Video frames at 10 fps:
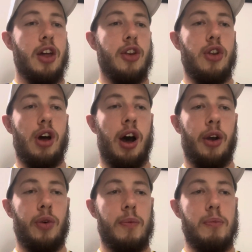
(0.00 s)
Now,
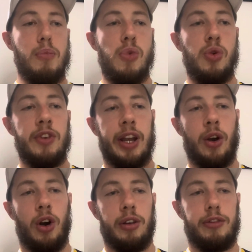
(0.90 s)
moving
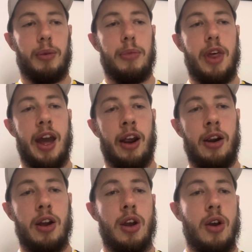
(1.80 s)
on from there,
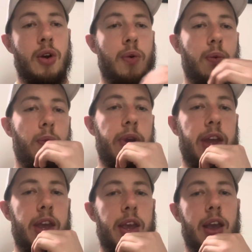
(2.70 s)

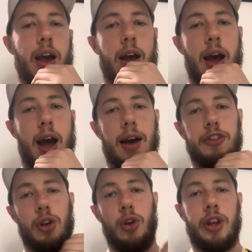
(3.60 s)
we have
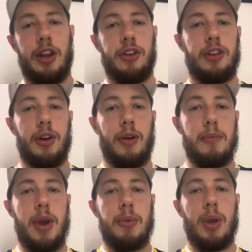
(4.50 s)
to look into
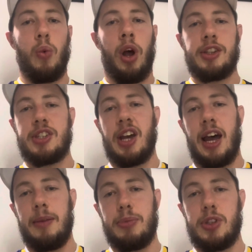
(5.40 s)
maybe what
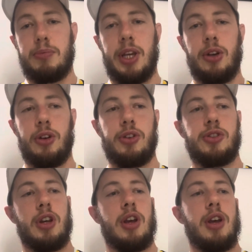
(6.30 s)
types,
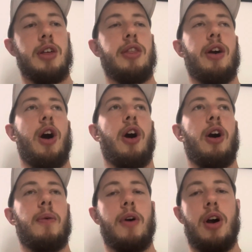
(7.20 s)
because there are